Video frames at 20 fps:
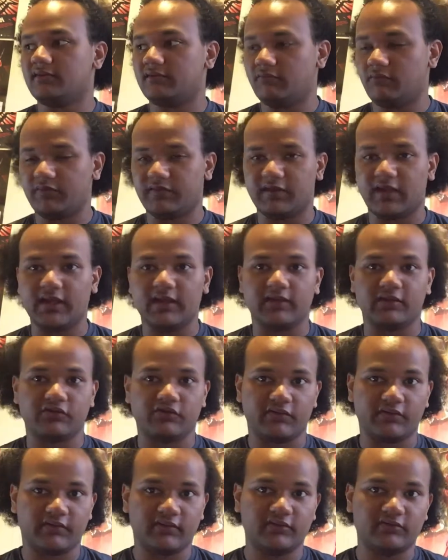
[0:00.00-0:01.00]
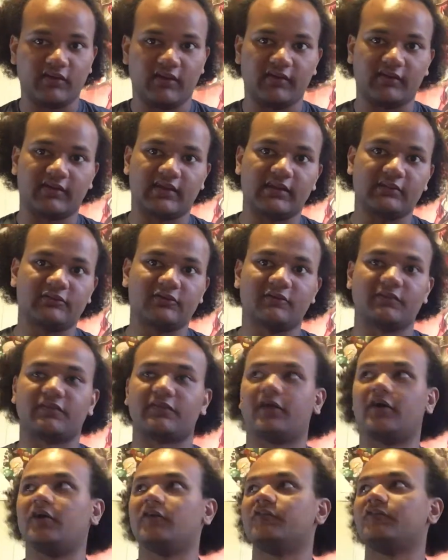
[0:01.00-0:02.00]
Once again, he just tries to keep to
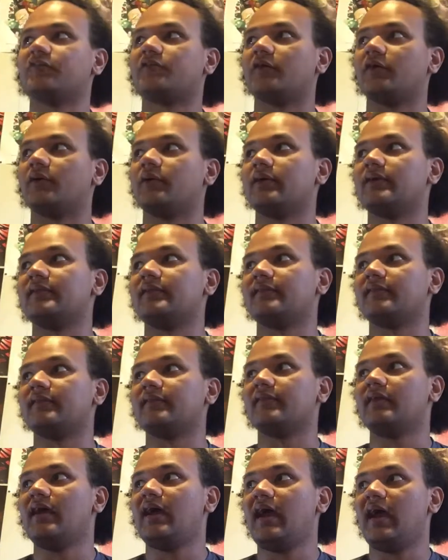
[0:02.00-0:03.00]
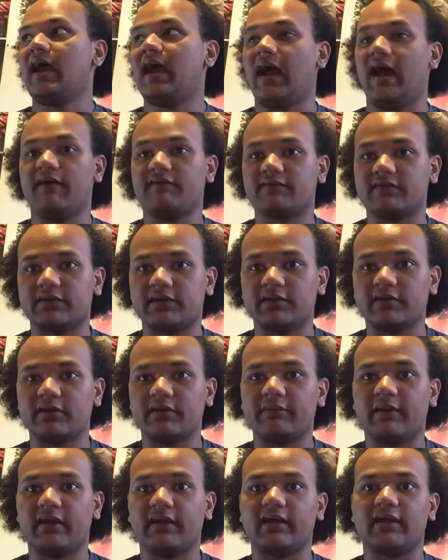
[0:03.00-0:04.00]
himself, so he doesn't have to kill
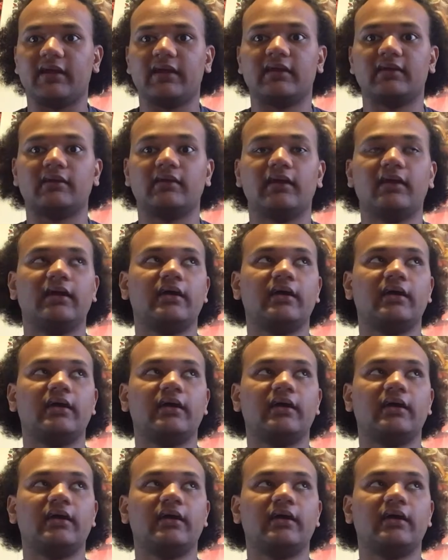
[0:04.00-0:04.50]
anybody and